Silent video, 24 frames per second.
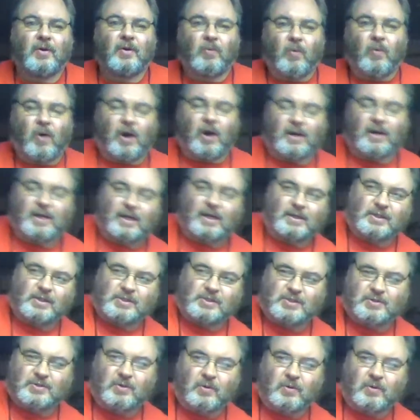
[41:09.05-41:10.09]
walk into
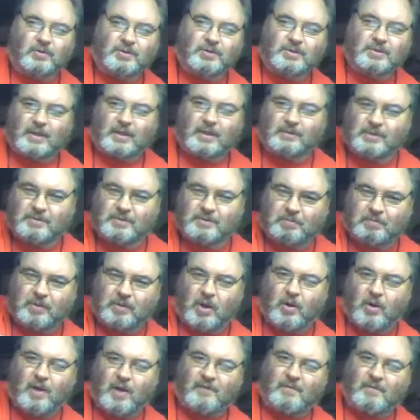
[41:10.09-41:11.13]
schools and they just
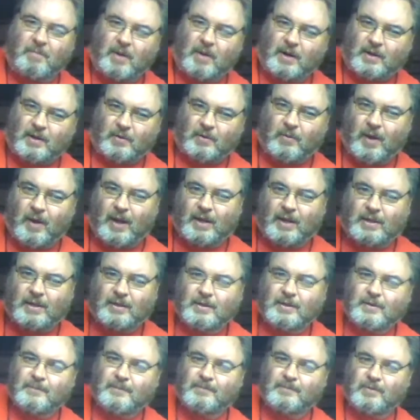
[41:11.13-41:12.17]
blow everybody
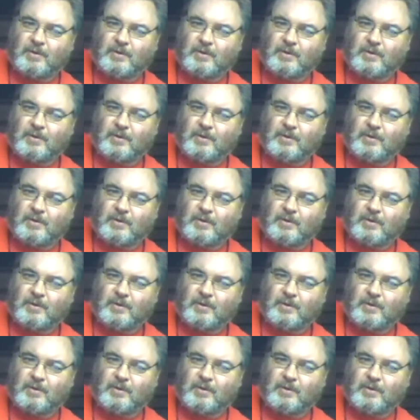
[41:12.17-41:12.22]
away.